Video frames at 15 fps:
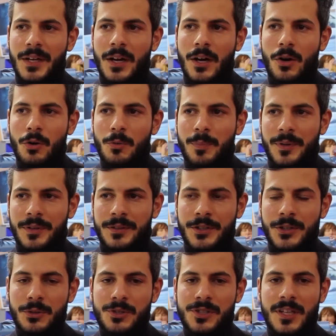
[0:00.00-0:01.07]
opened
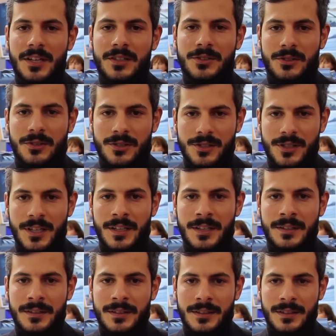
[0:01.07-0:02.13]
new centers in